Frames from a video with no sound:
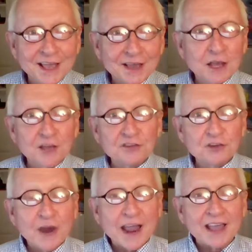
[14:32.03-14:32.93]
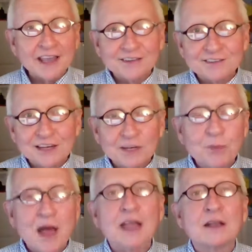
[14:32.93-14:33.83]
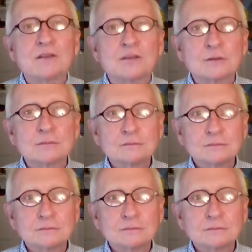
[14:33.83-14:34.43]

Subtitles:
because the grandkids need bikes.